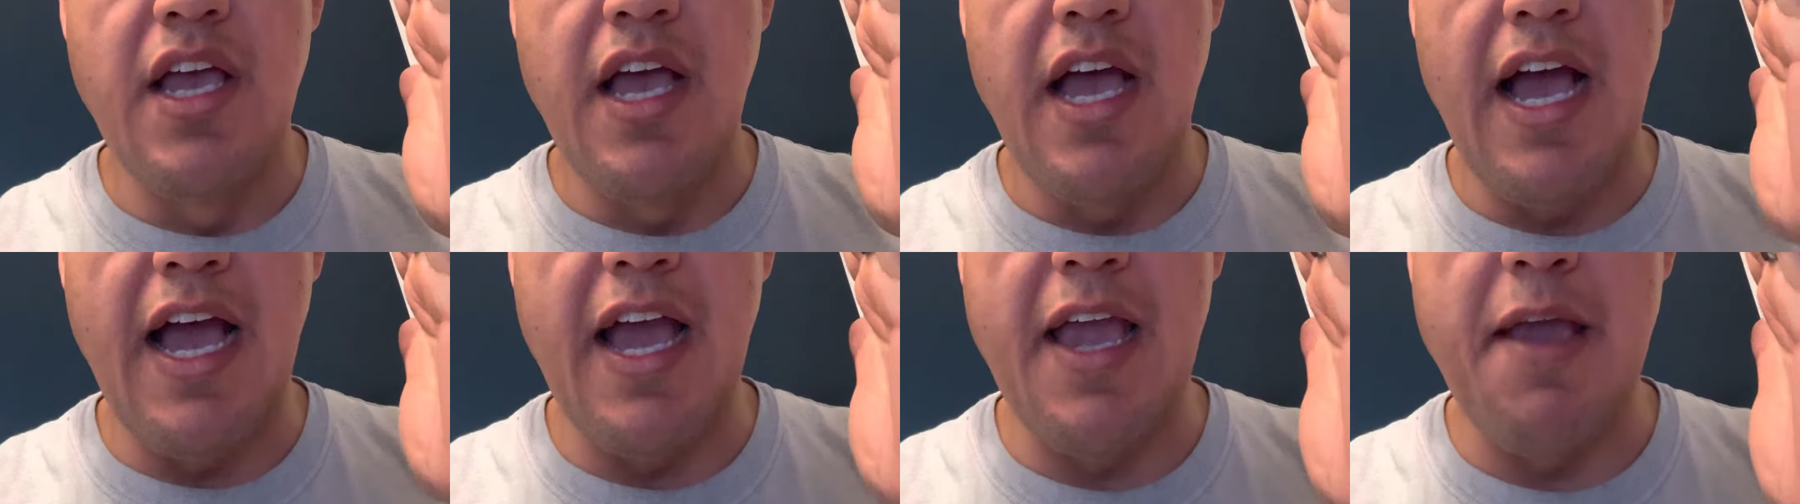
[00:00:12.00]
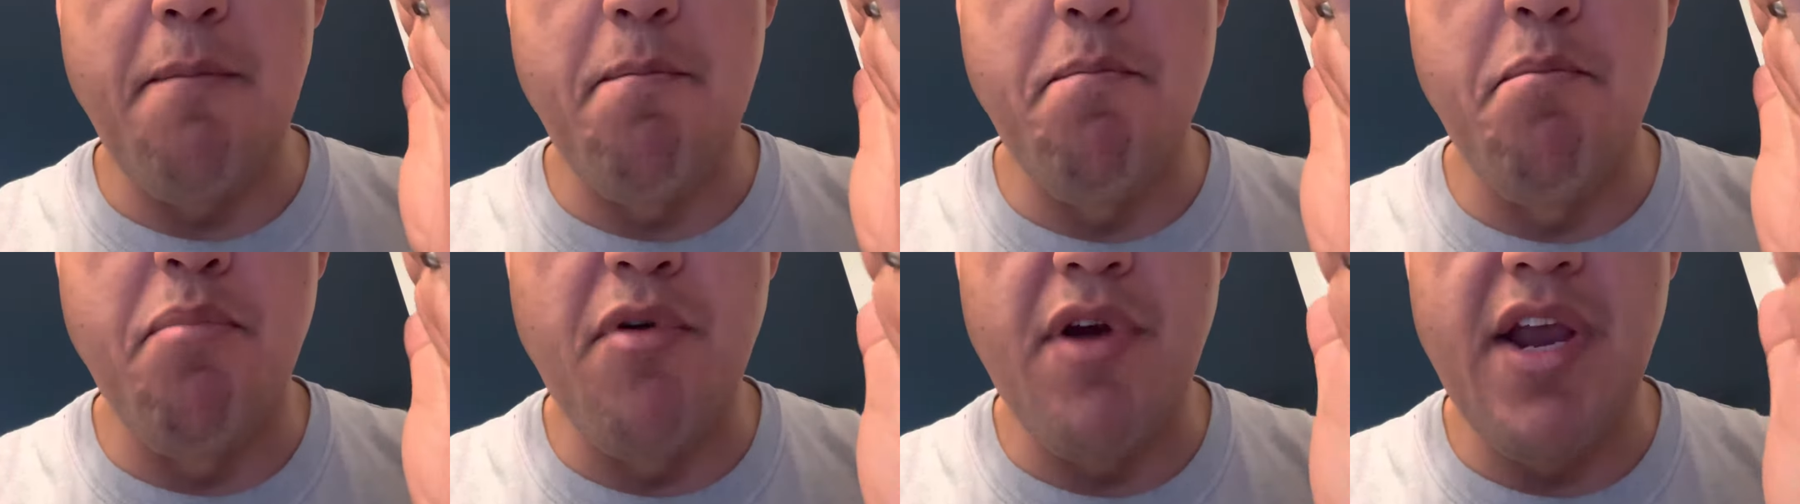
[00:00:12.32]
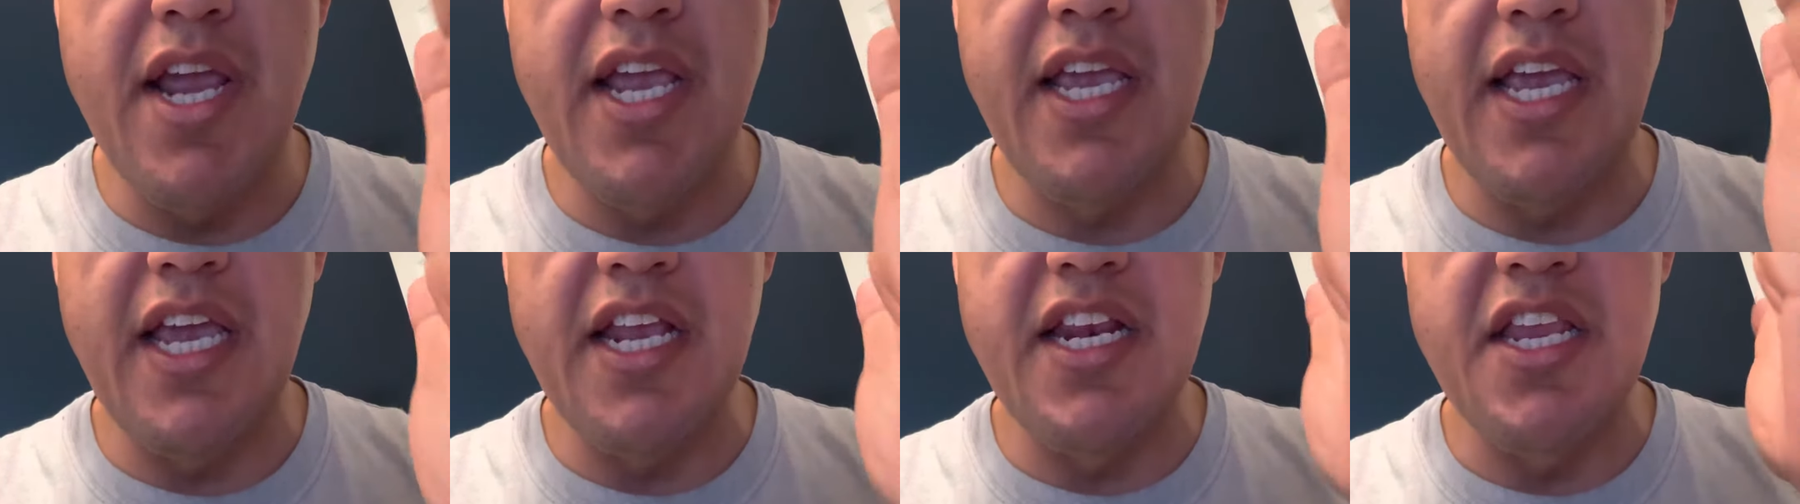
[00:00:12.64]
I
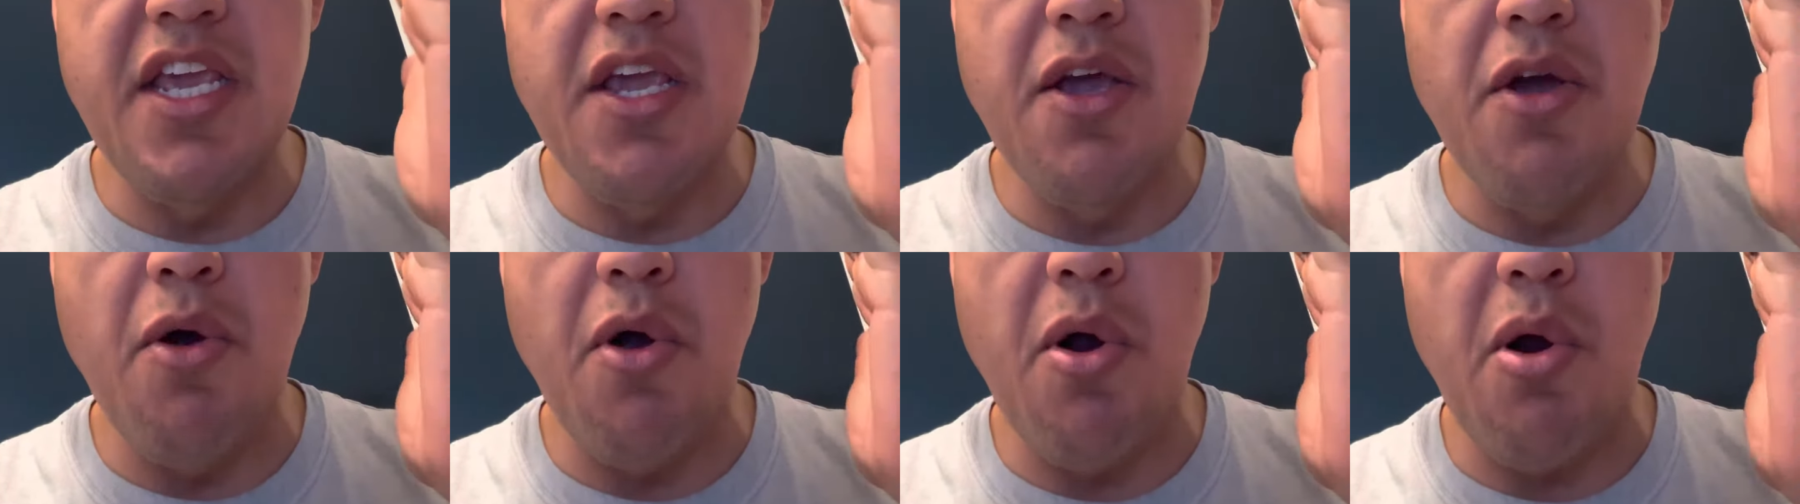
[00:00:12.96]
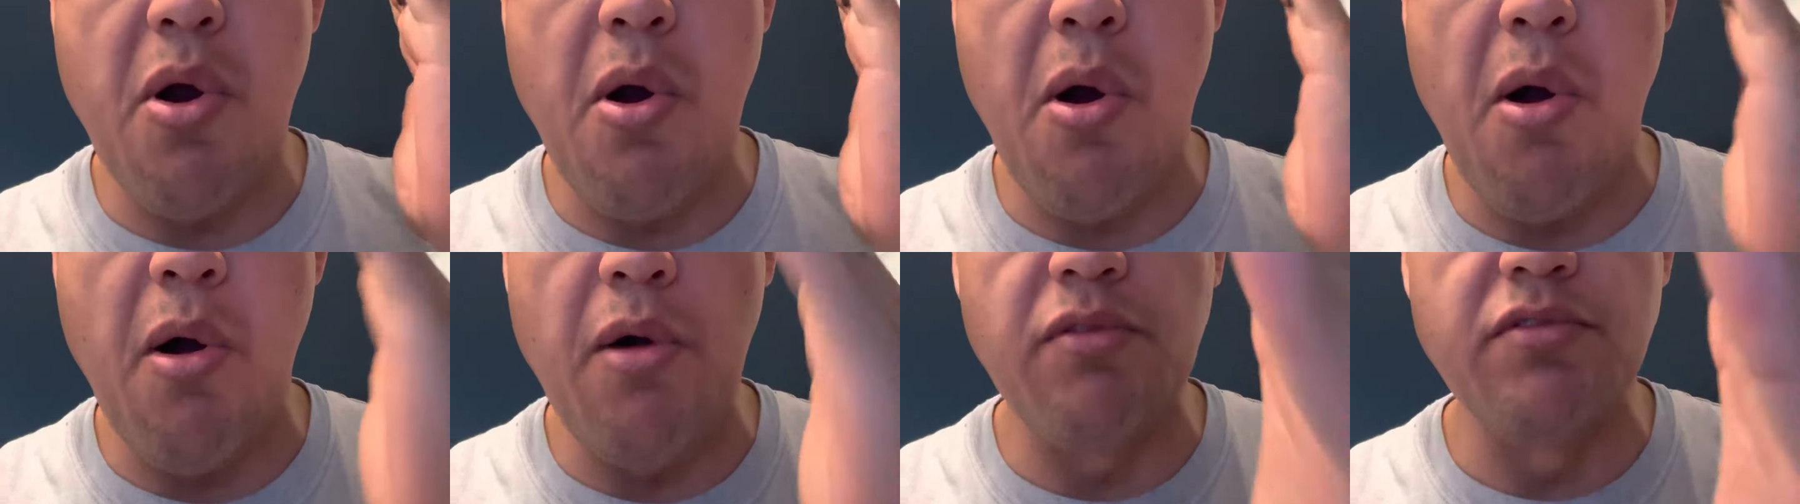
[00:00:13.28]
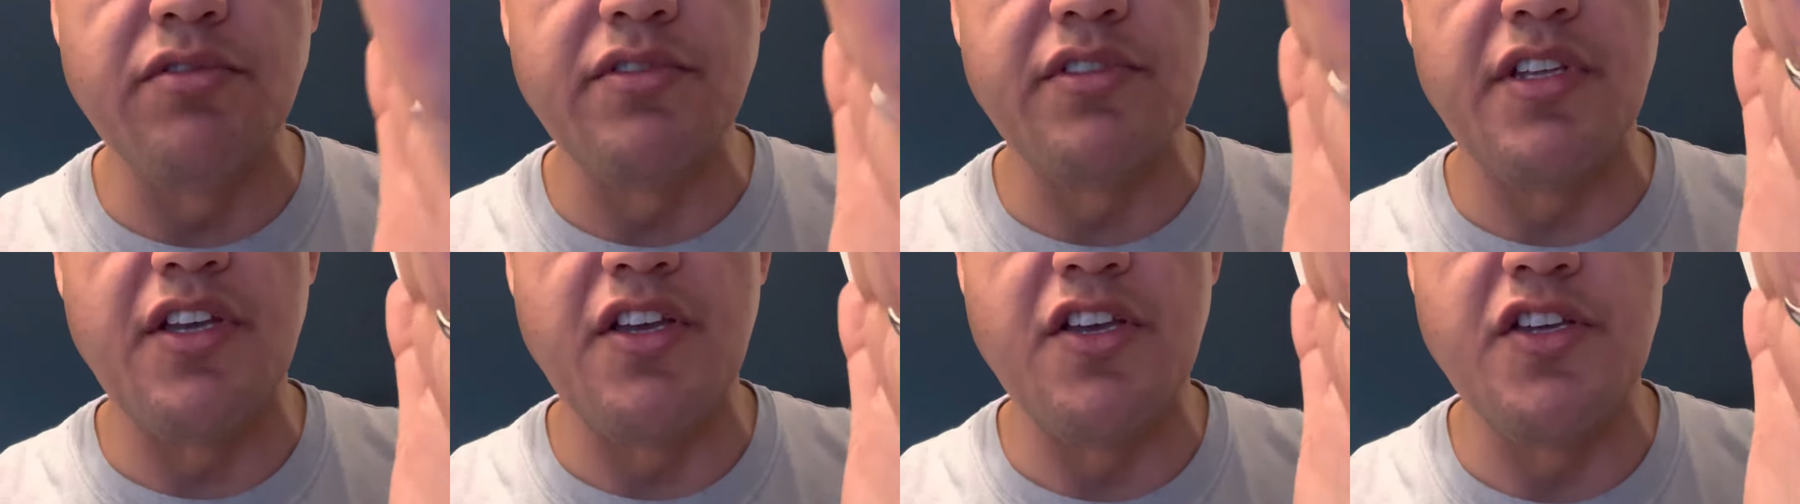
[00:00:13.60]
break any
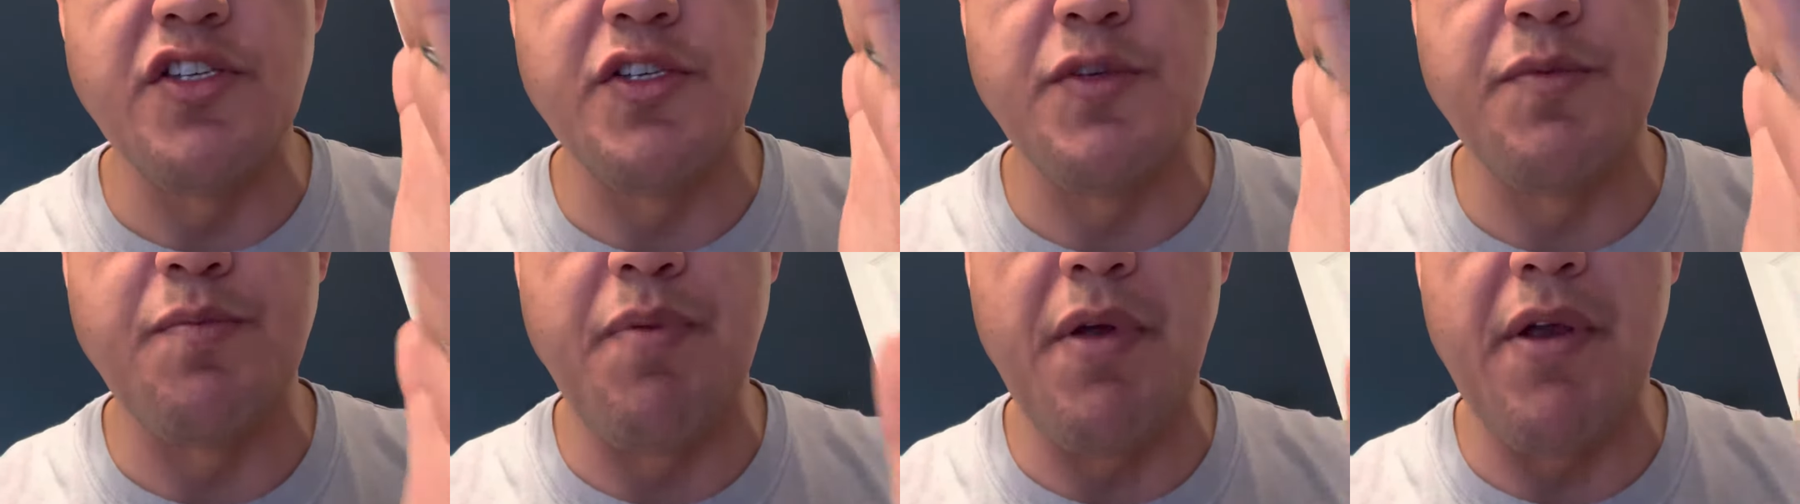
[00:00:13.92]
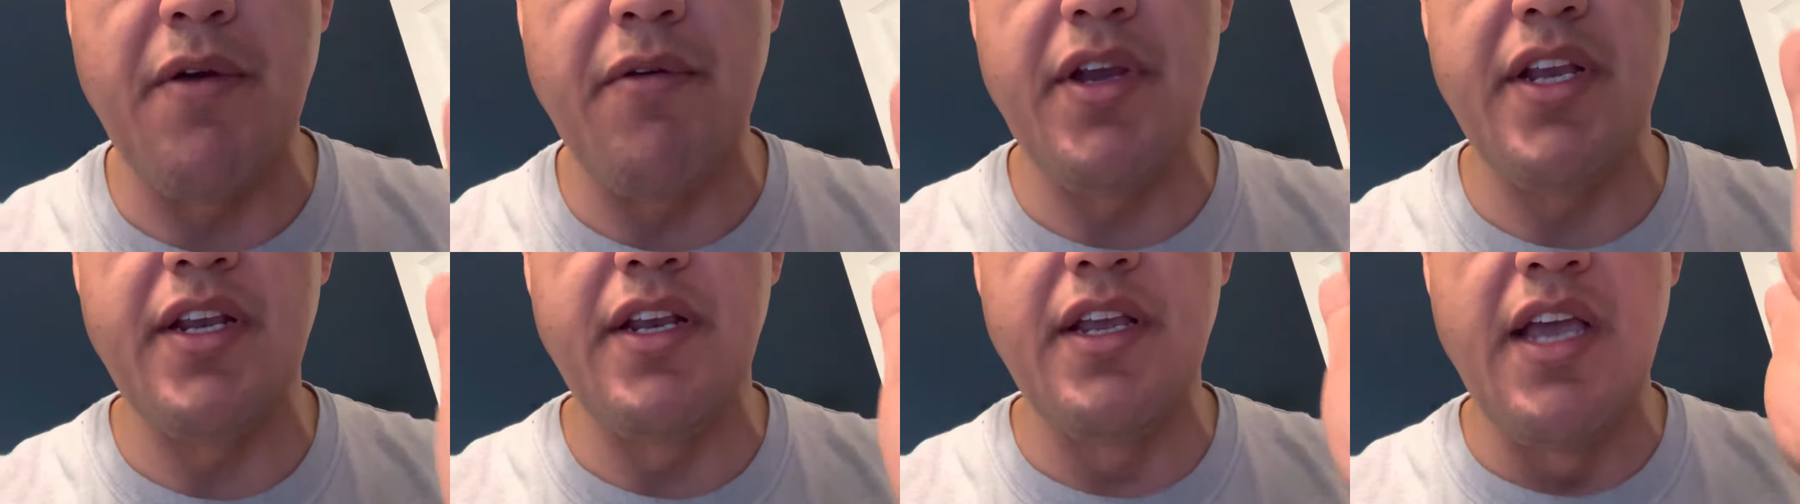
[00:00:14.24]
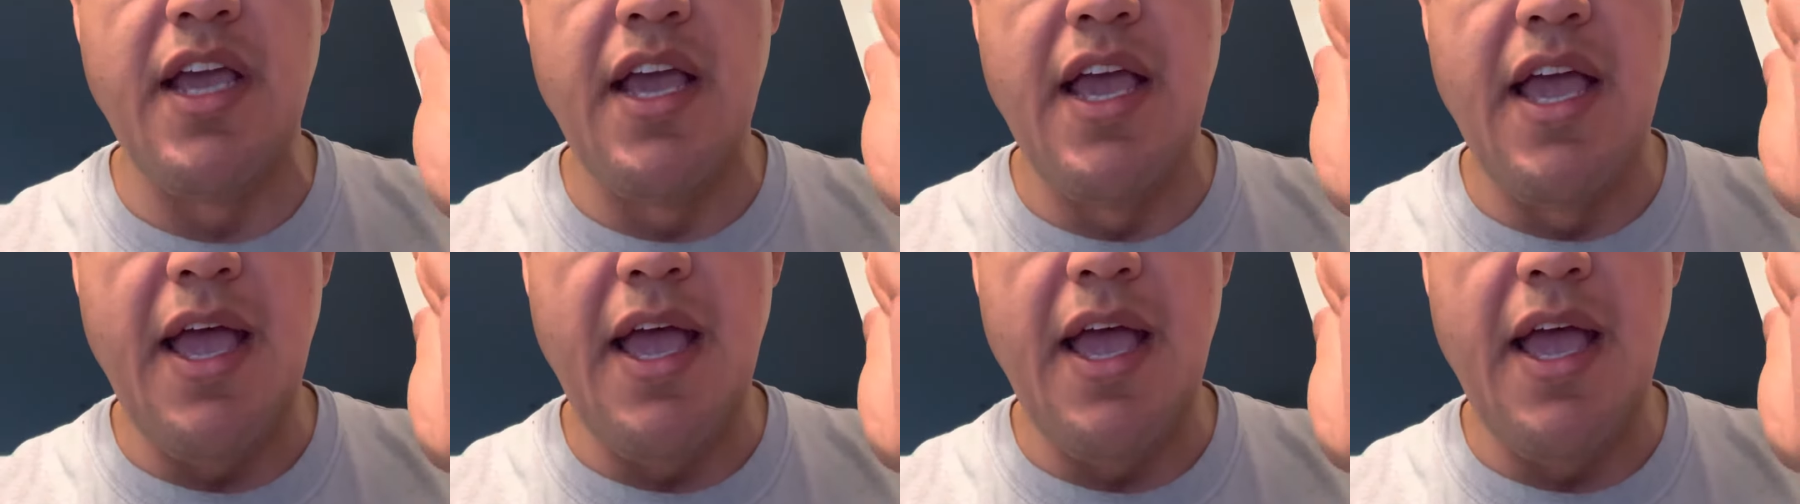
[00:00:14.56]
occult spirit.